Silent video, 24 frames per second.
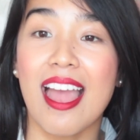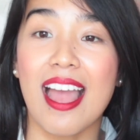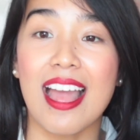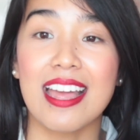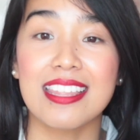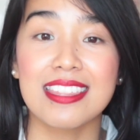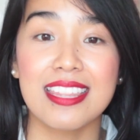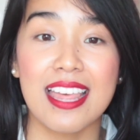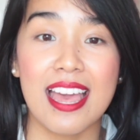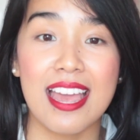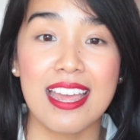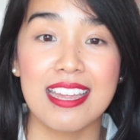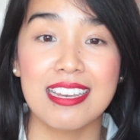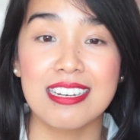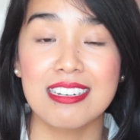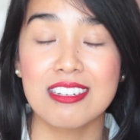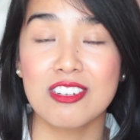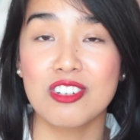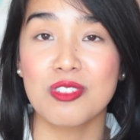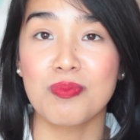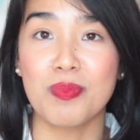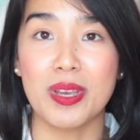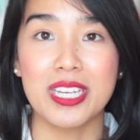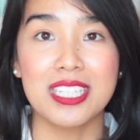and
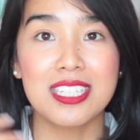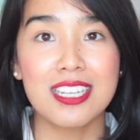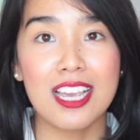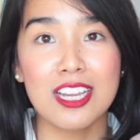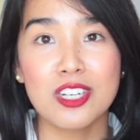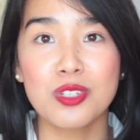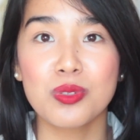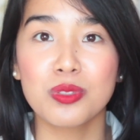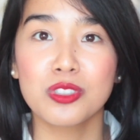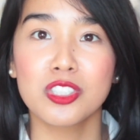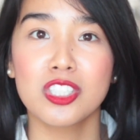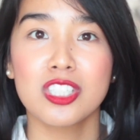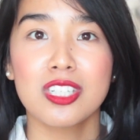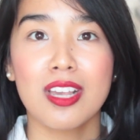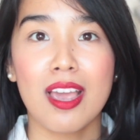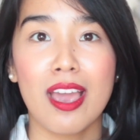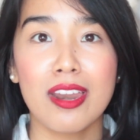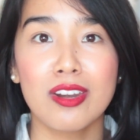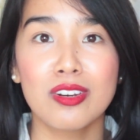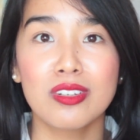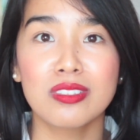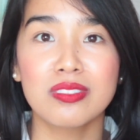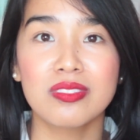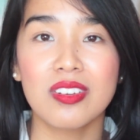then my schedule just
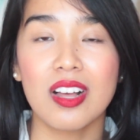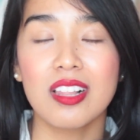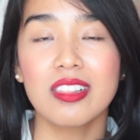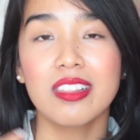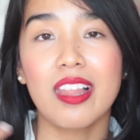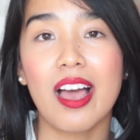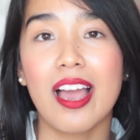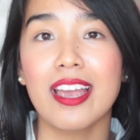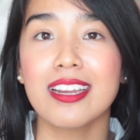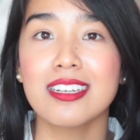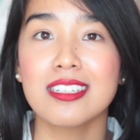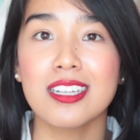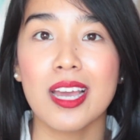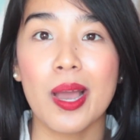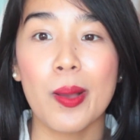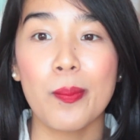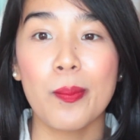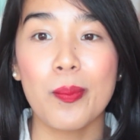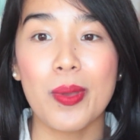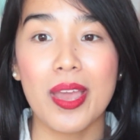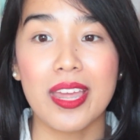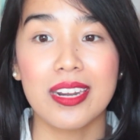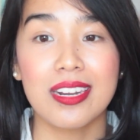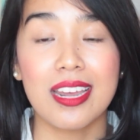kind of aligned
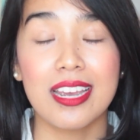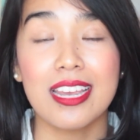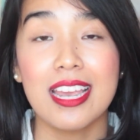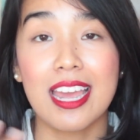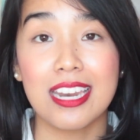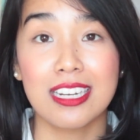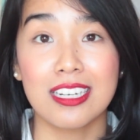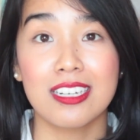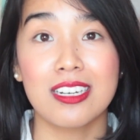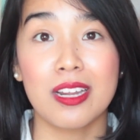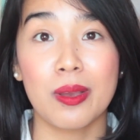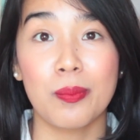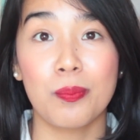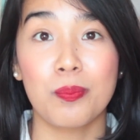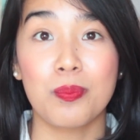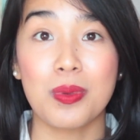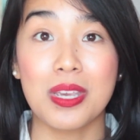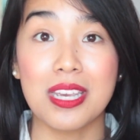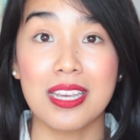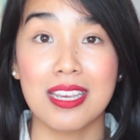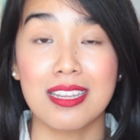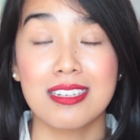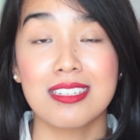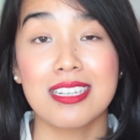up and I ended up
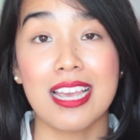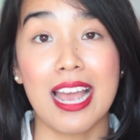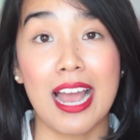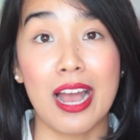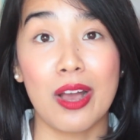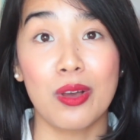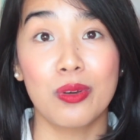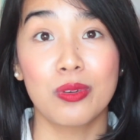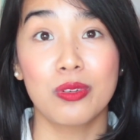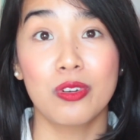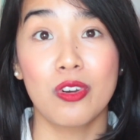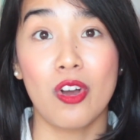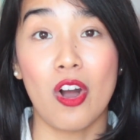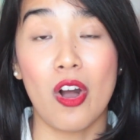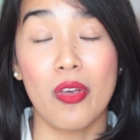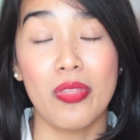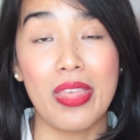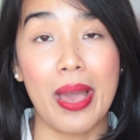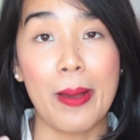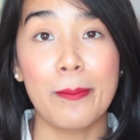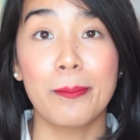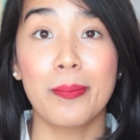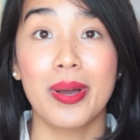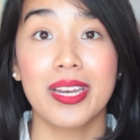being in town on
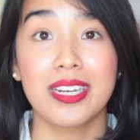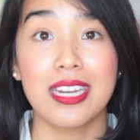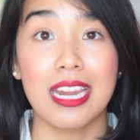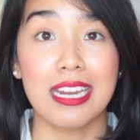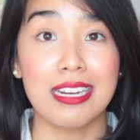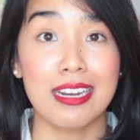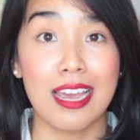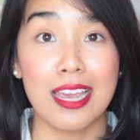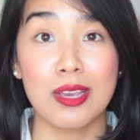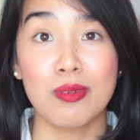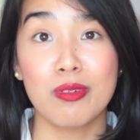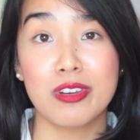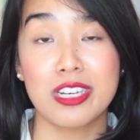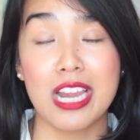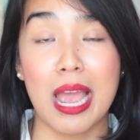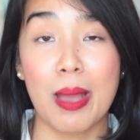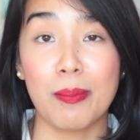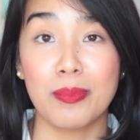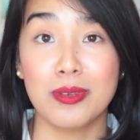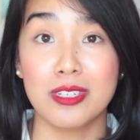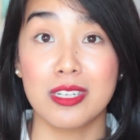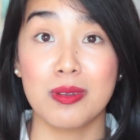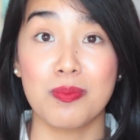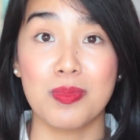that Monday night, which
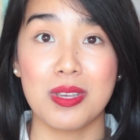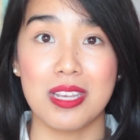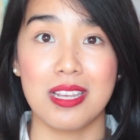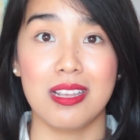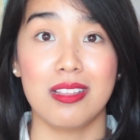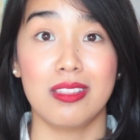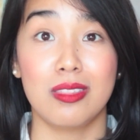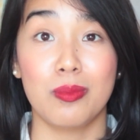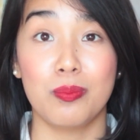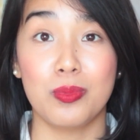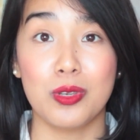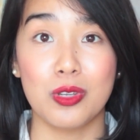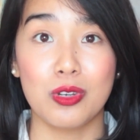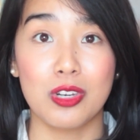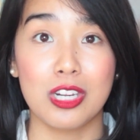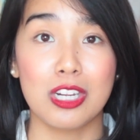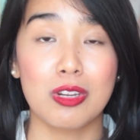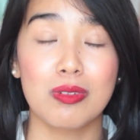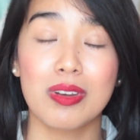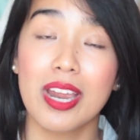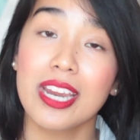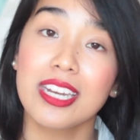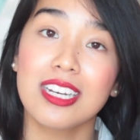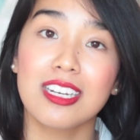happened to be the Beauty
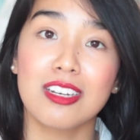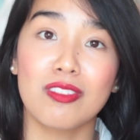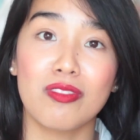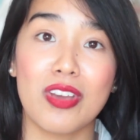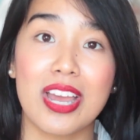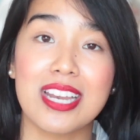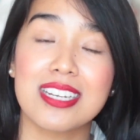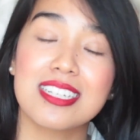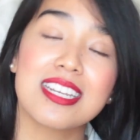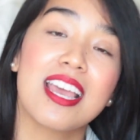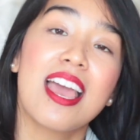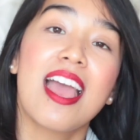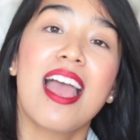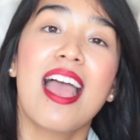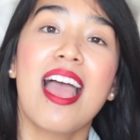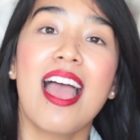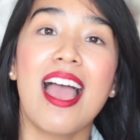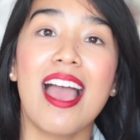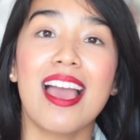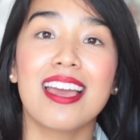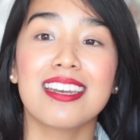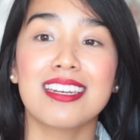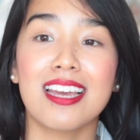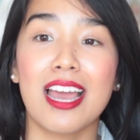United event,
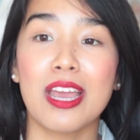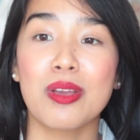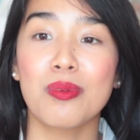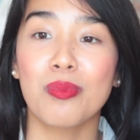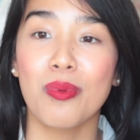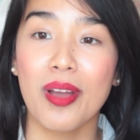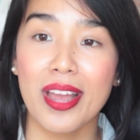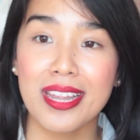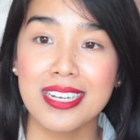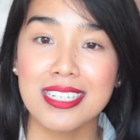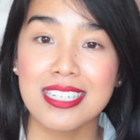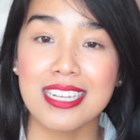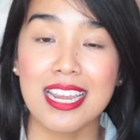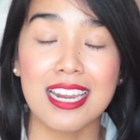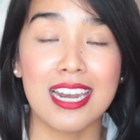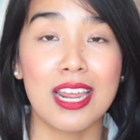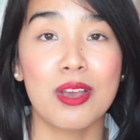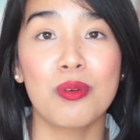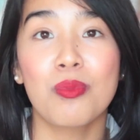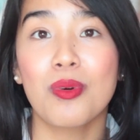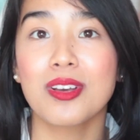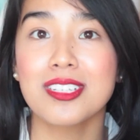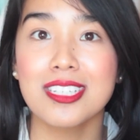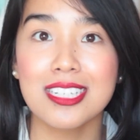and I went and
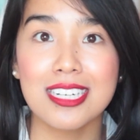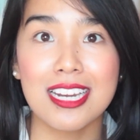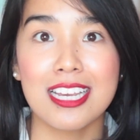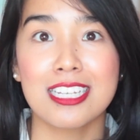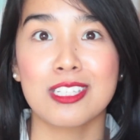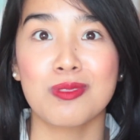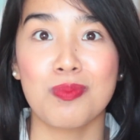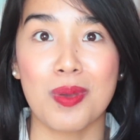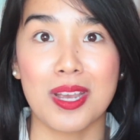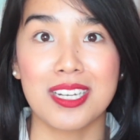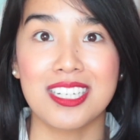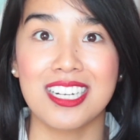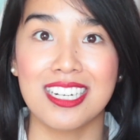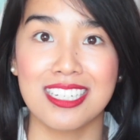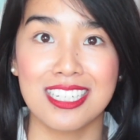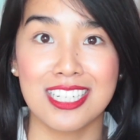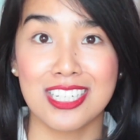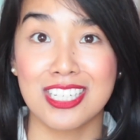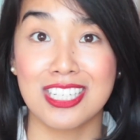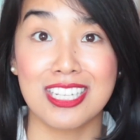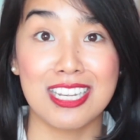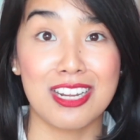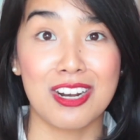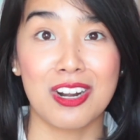I wasn't expecting to
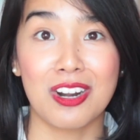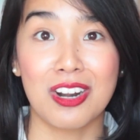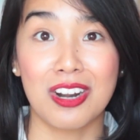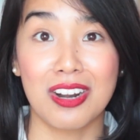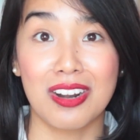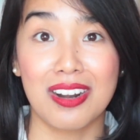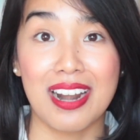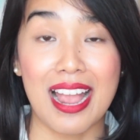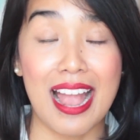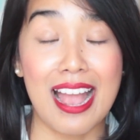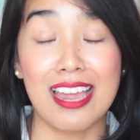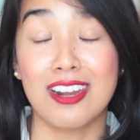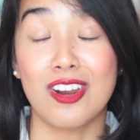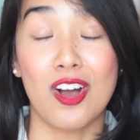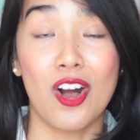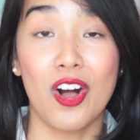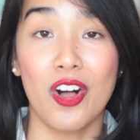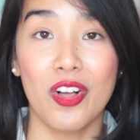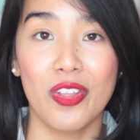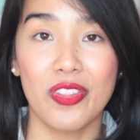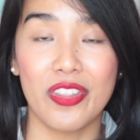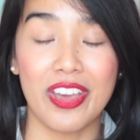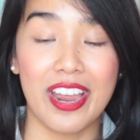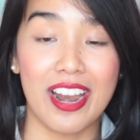see her at
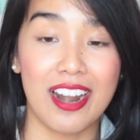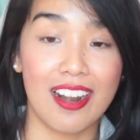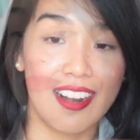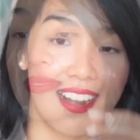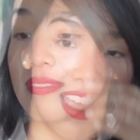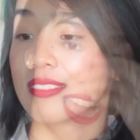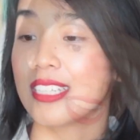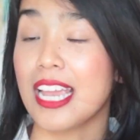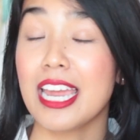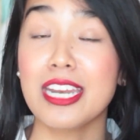all there.